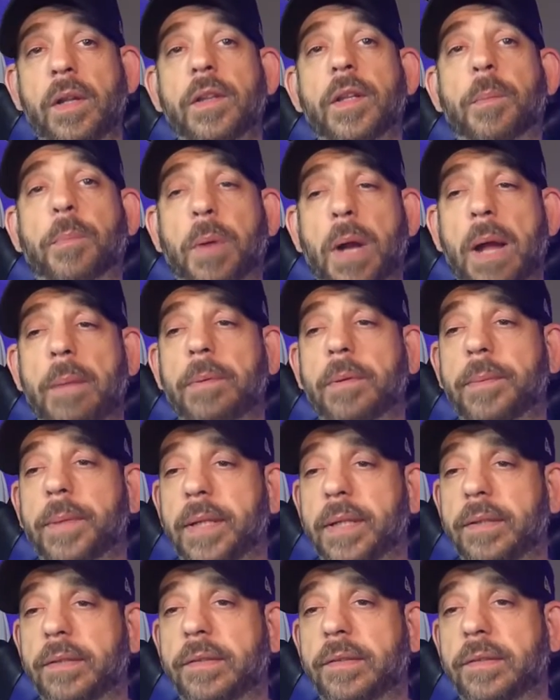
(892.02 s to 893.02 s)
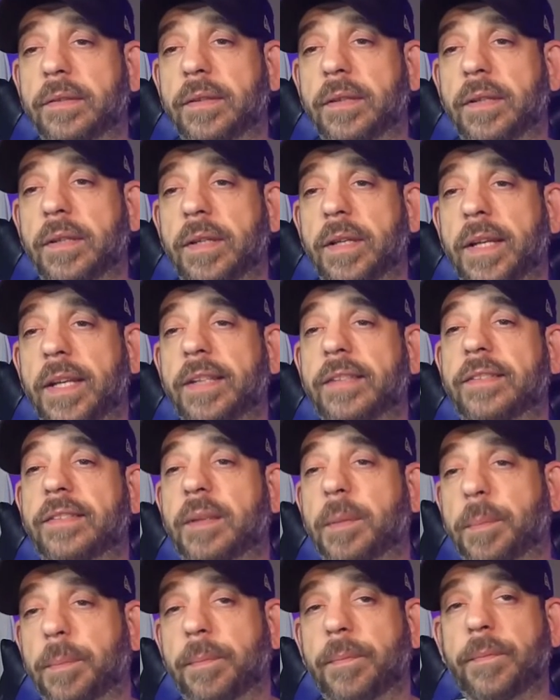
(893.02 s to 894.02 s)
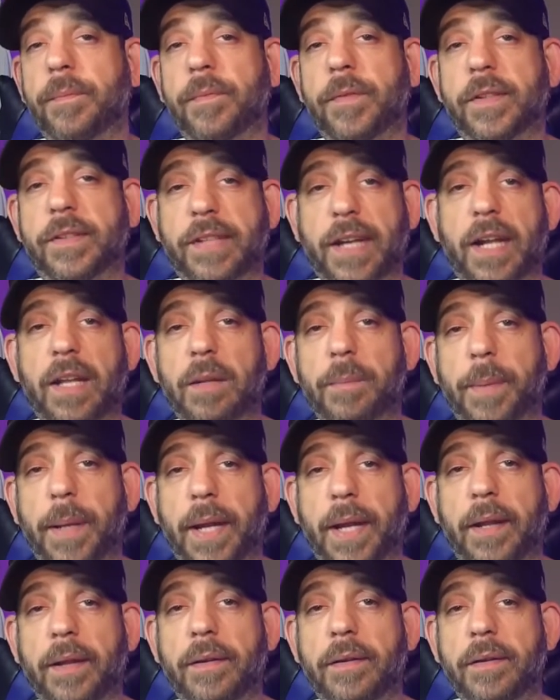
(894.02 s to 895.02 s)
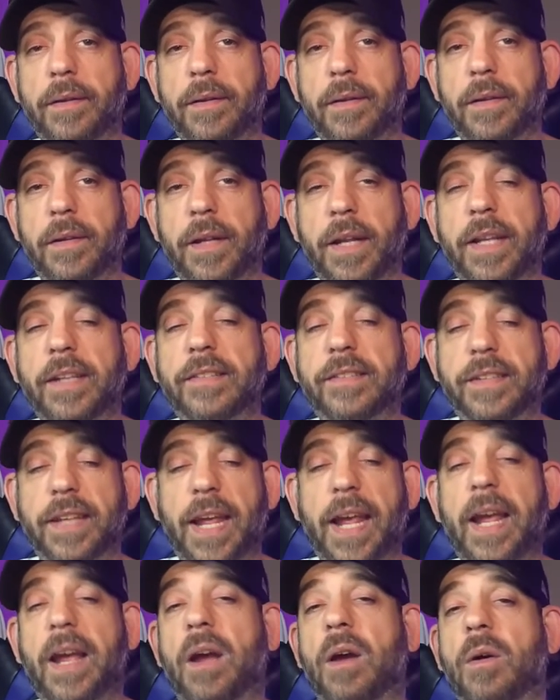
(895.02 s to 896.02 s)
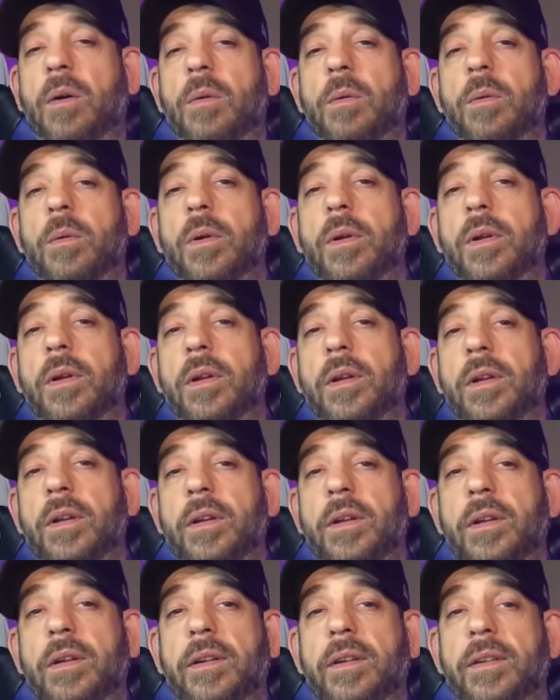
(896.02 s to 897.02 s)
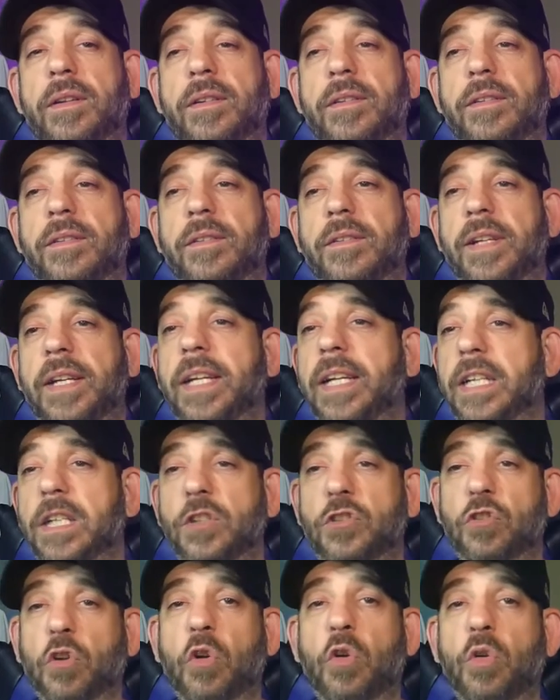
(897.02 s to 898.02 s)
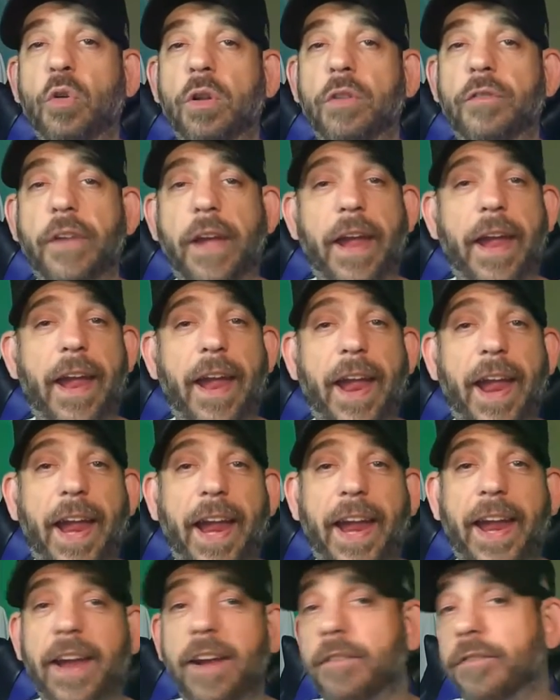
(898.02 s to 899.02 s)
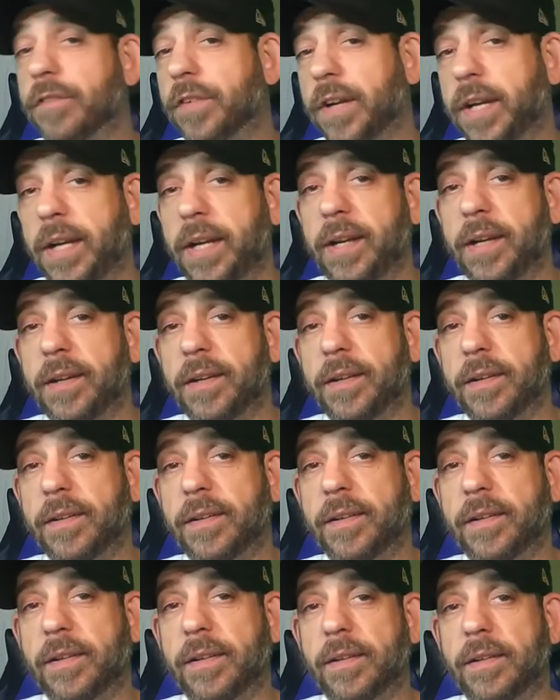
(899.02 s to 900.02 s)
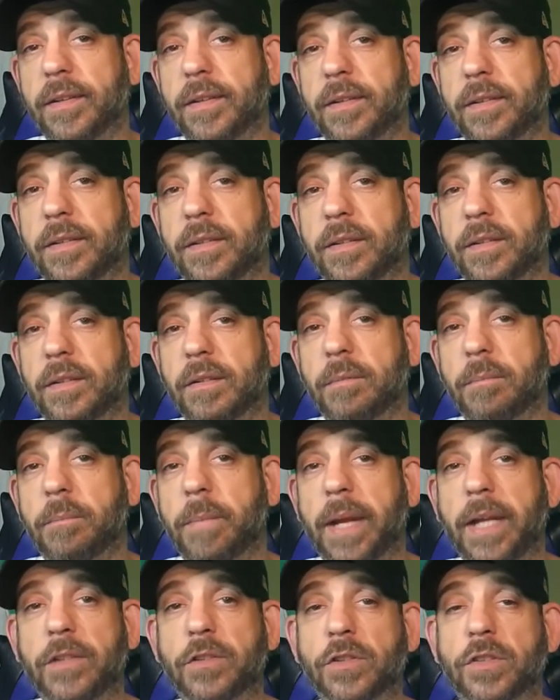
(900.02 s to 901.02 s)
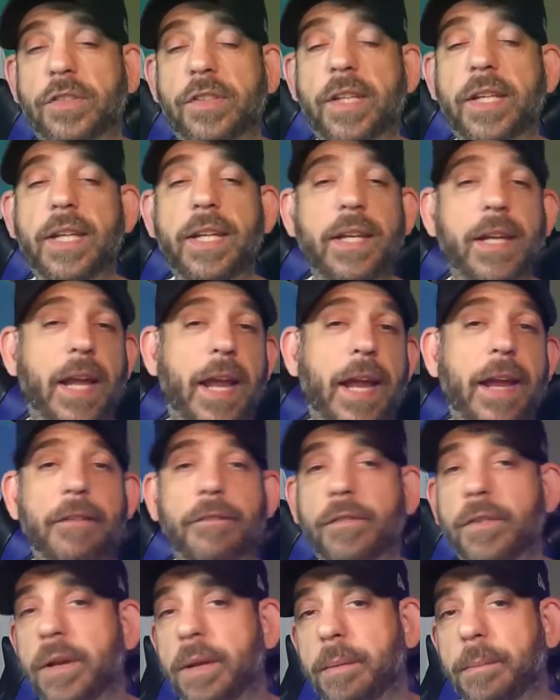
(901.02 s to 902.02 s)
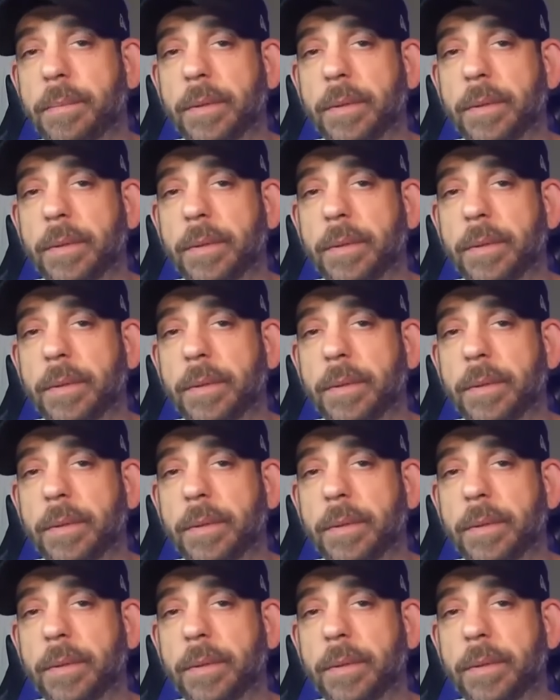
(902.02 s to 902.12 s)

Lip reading: The problem is the Taliban is now in control of every major city, every